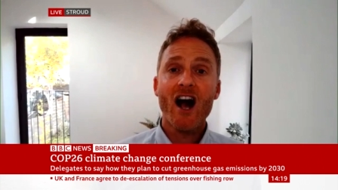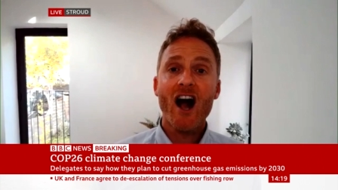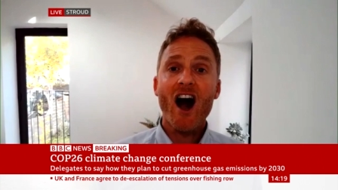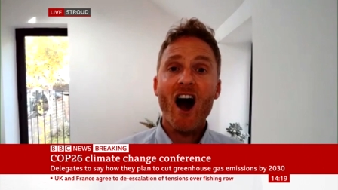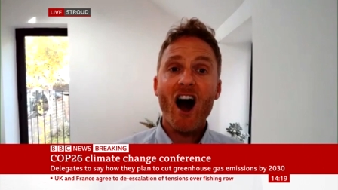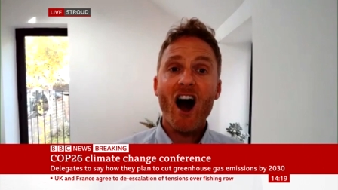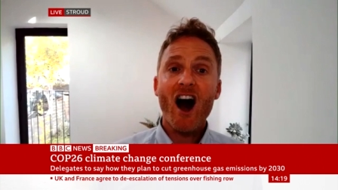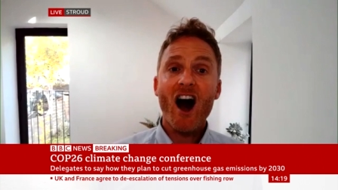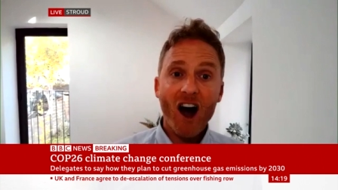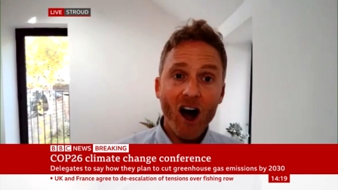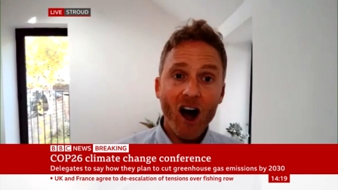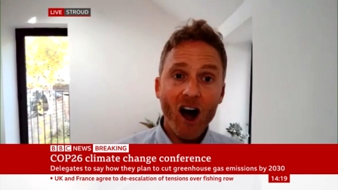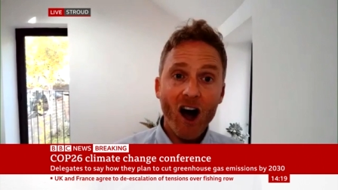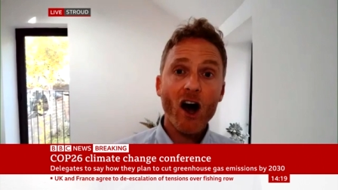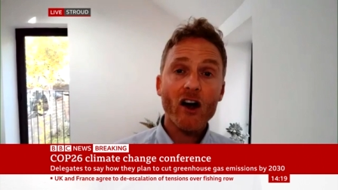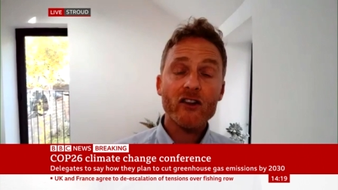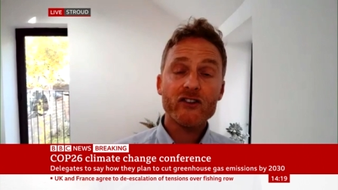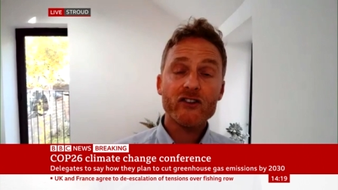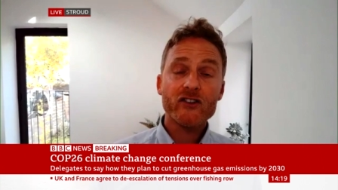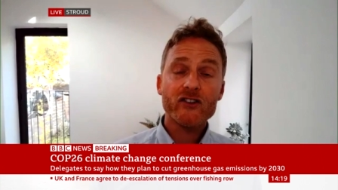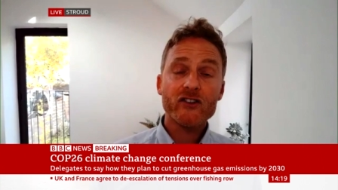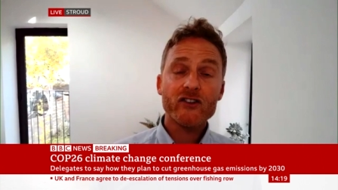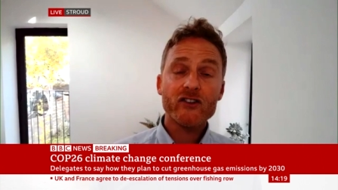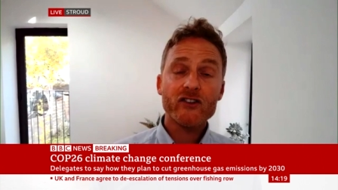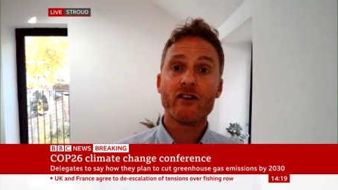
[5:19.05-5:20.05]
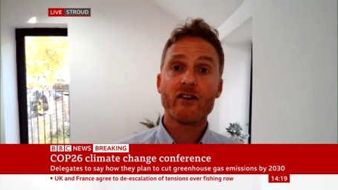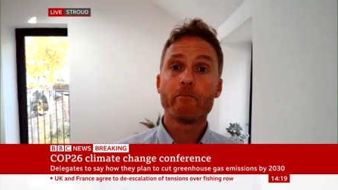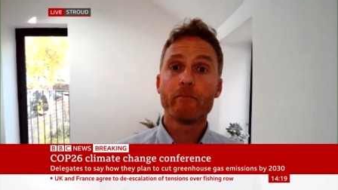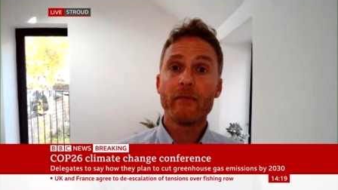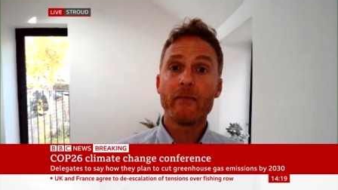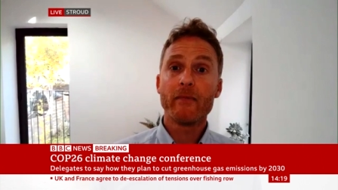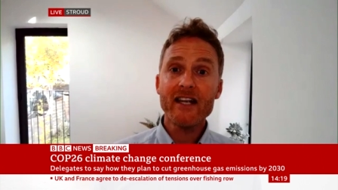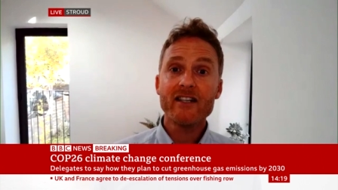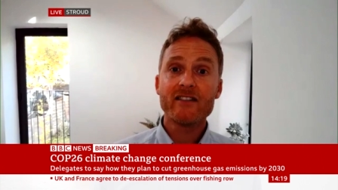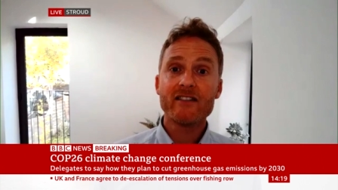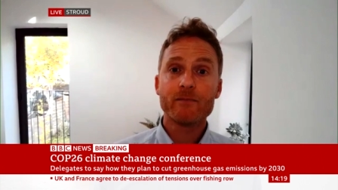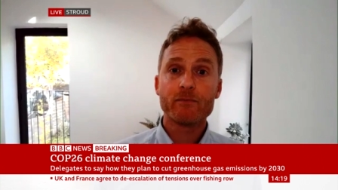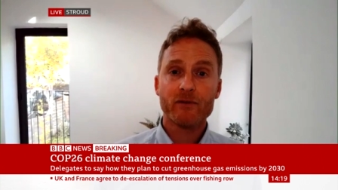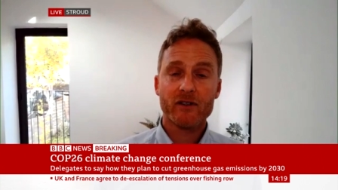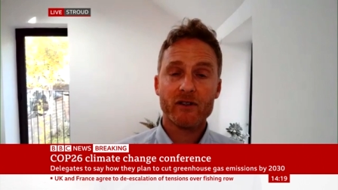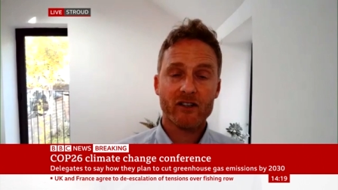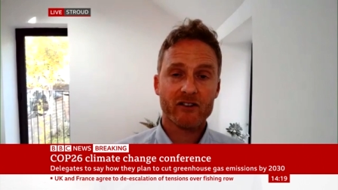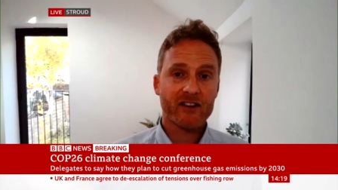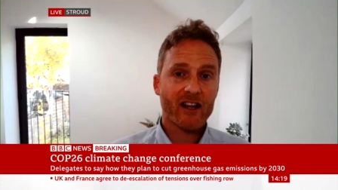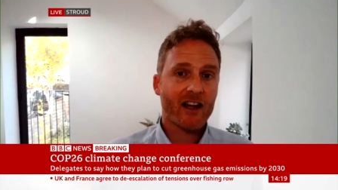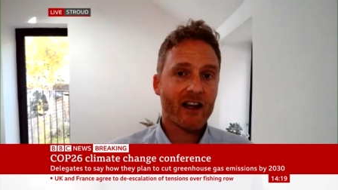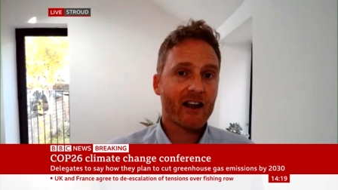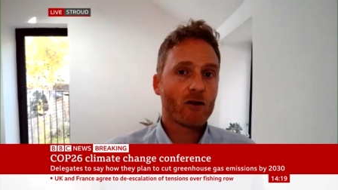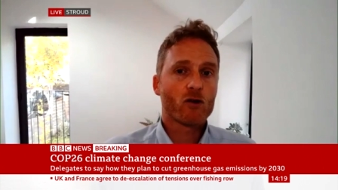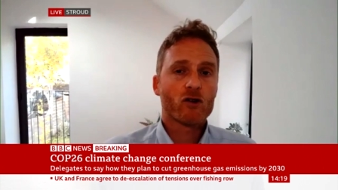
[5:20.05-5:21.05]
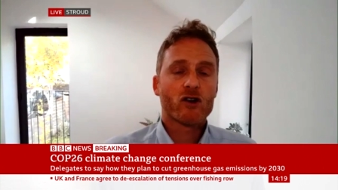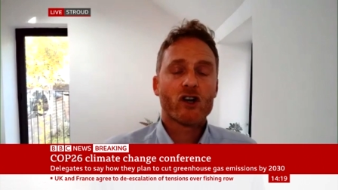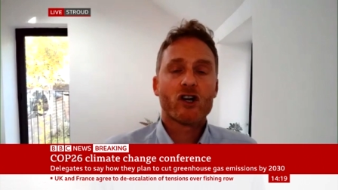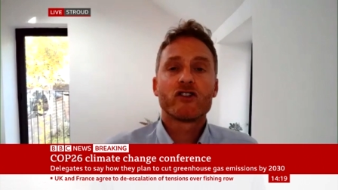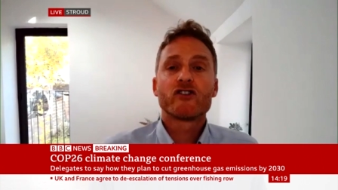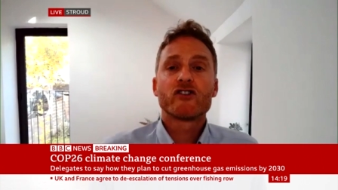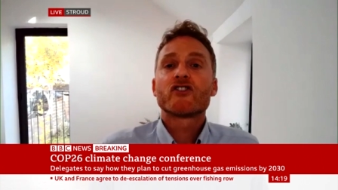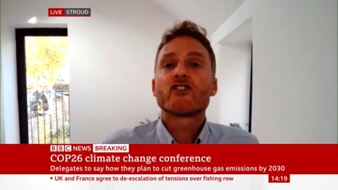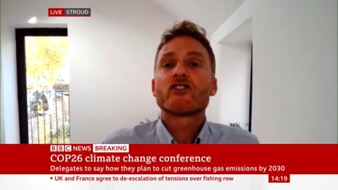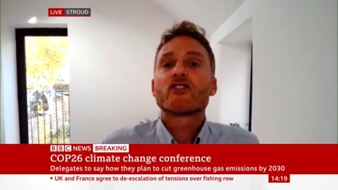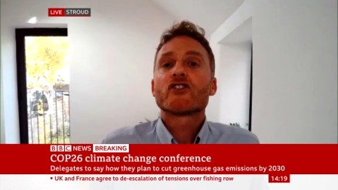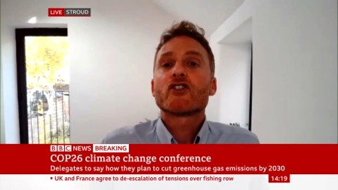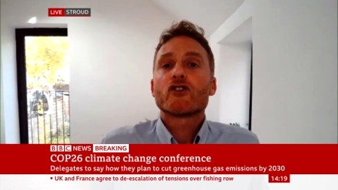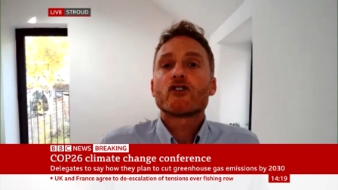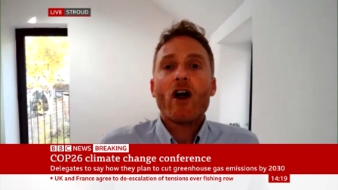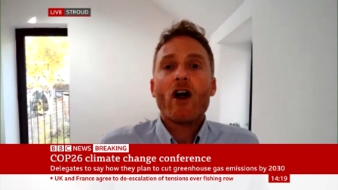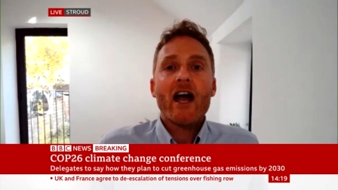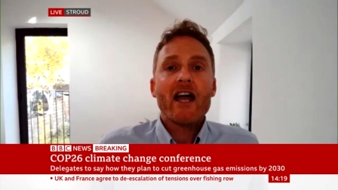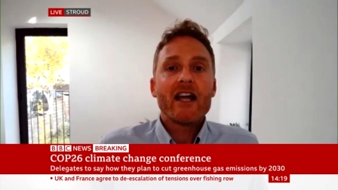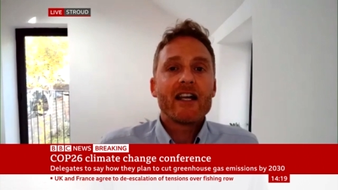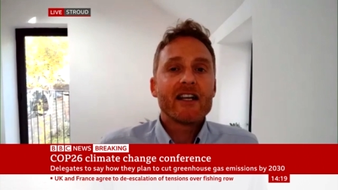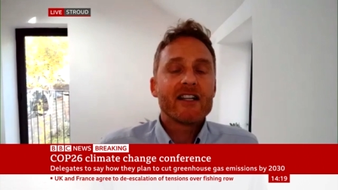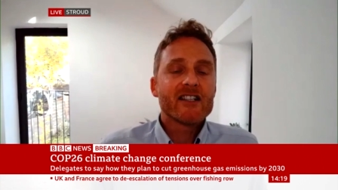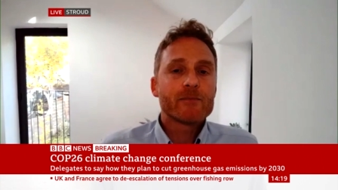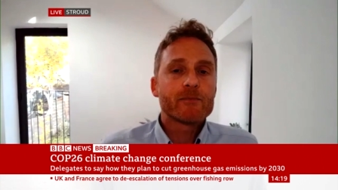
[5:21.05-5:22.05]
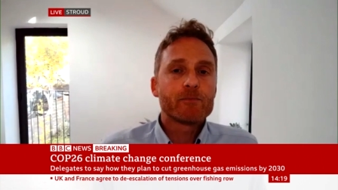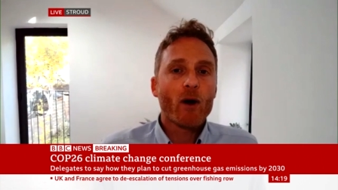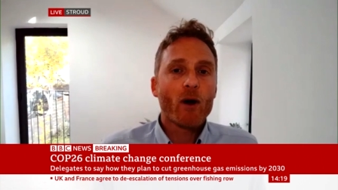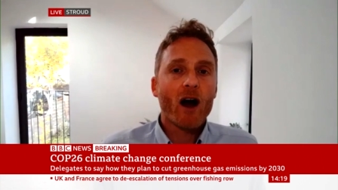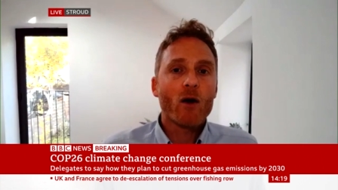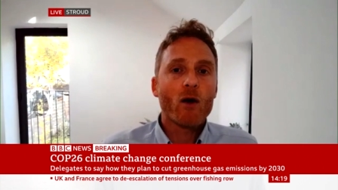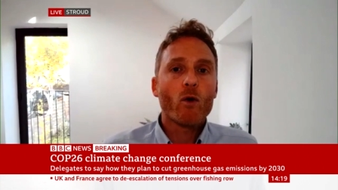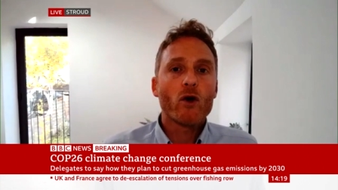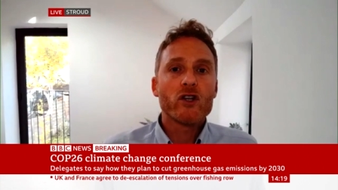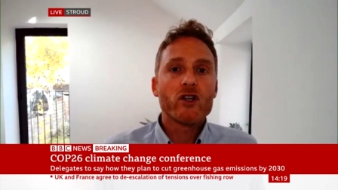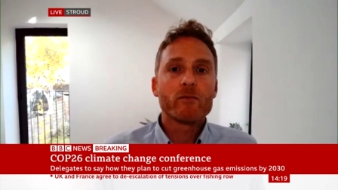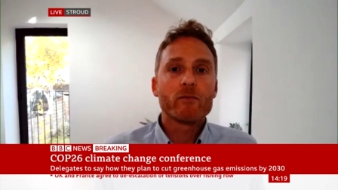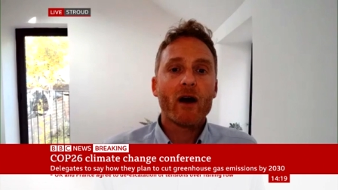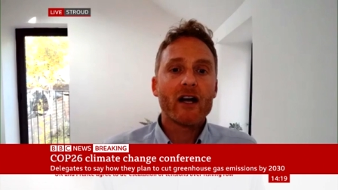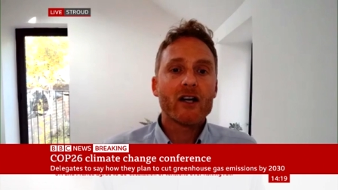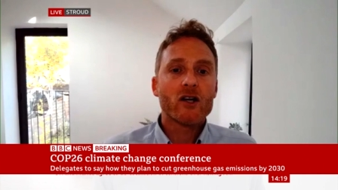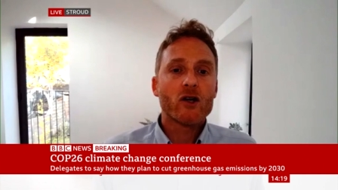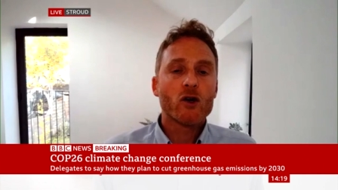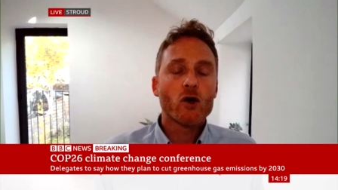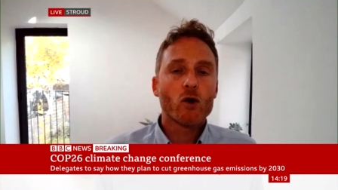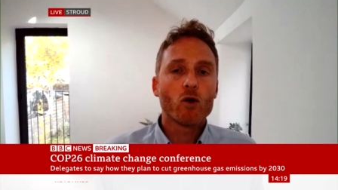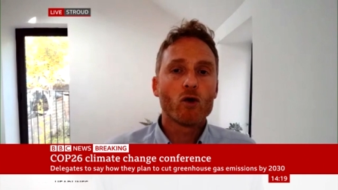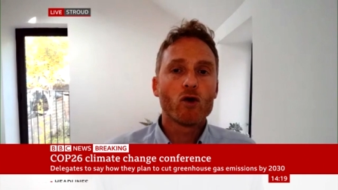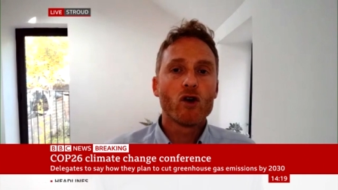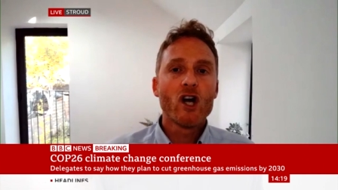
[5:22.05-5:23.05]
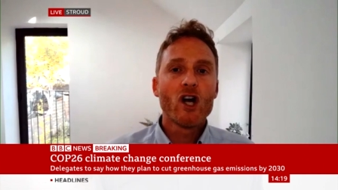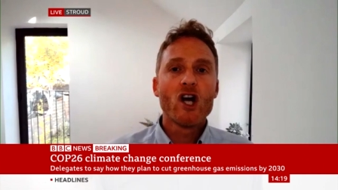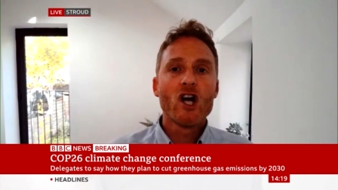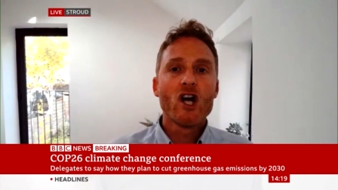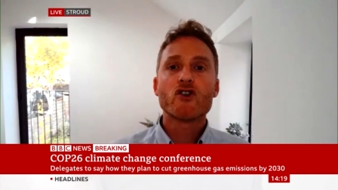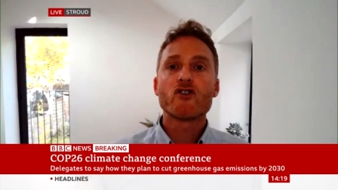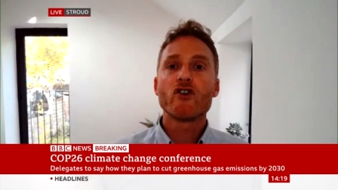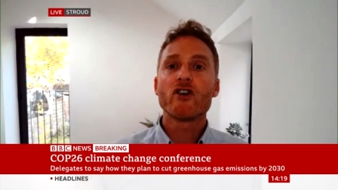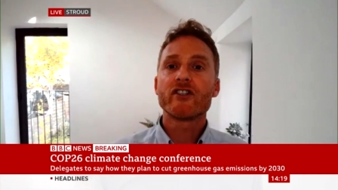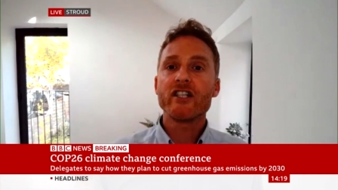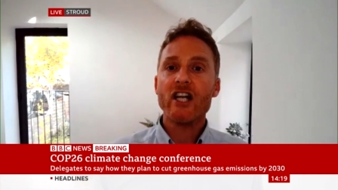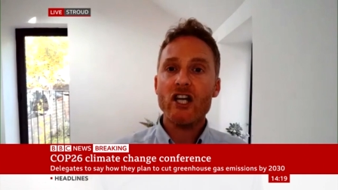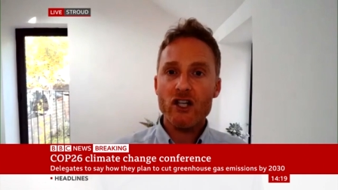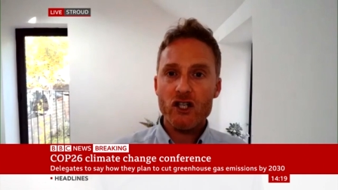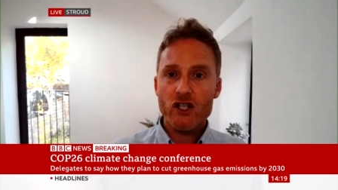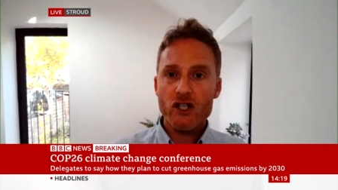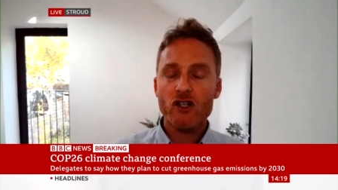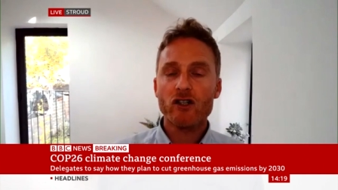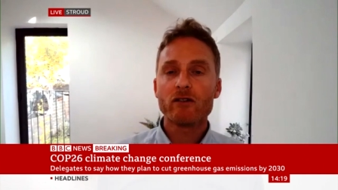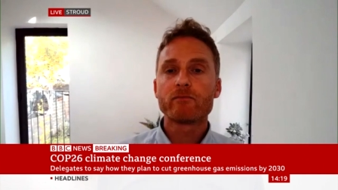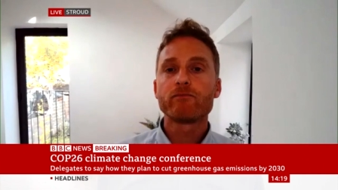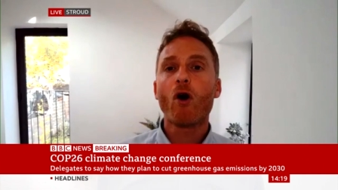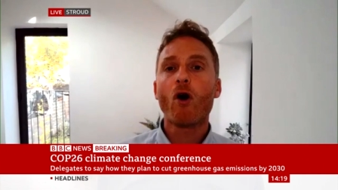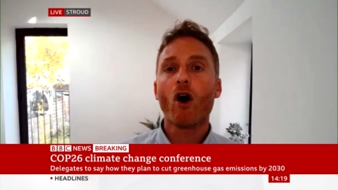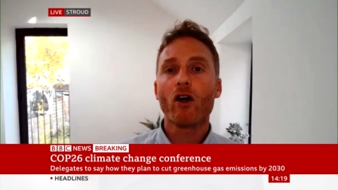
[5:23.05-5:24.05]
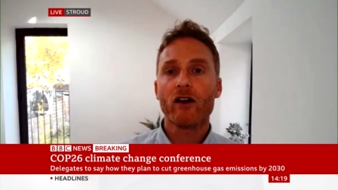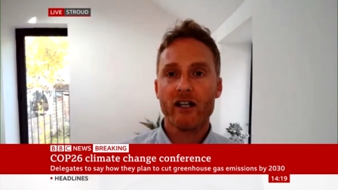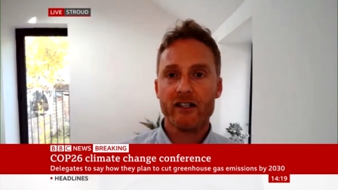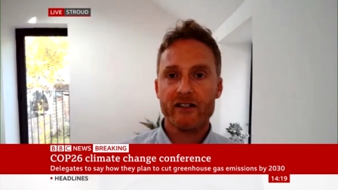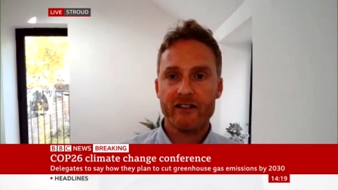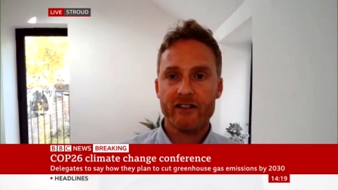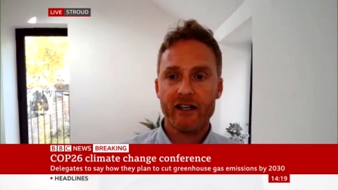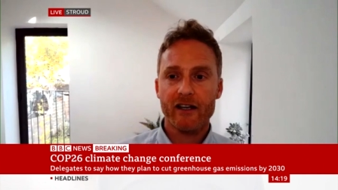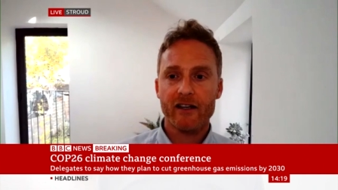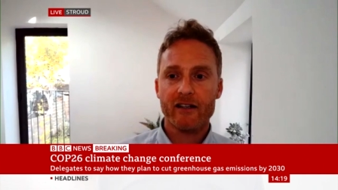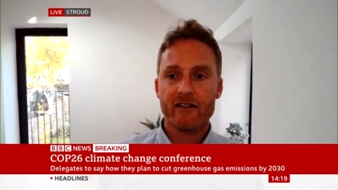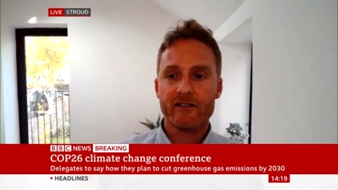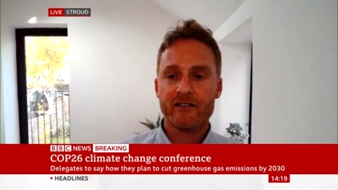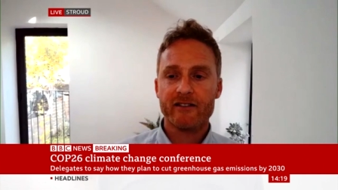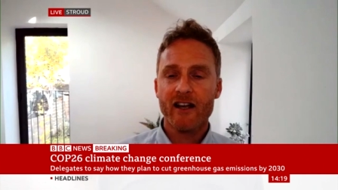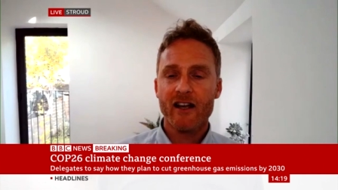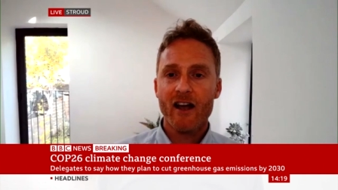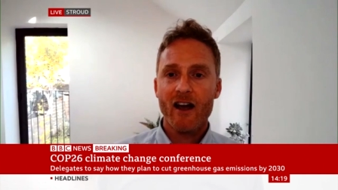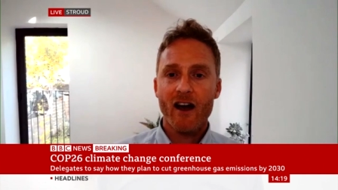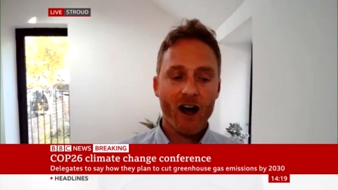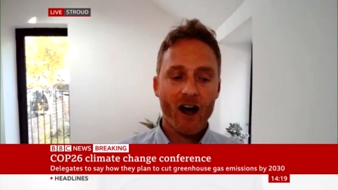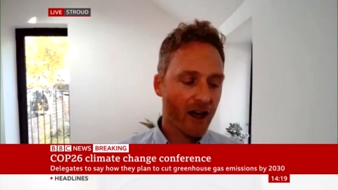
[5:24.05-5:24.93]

hard to meet because they're constrained by what you might call traditional politics.